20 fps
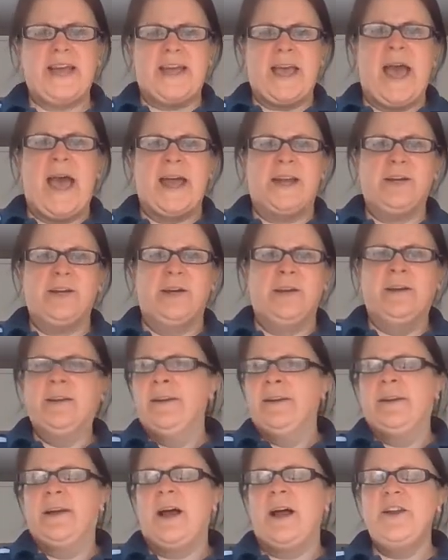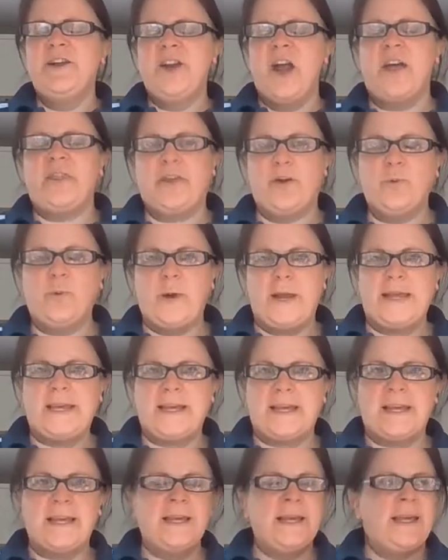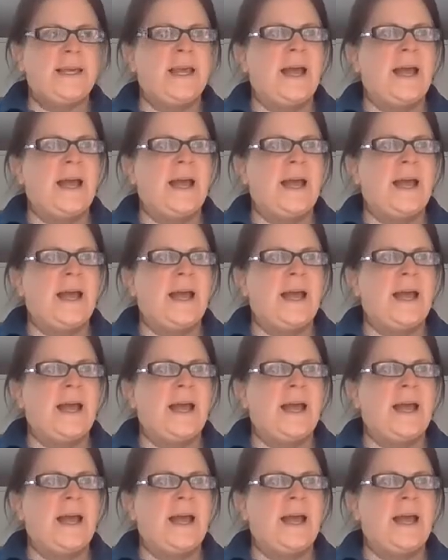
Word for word: again, another week.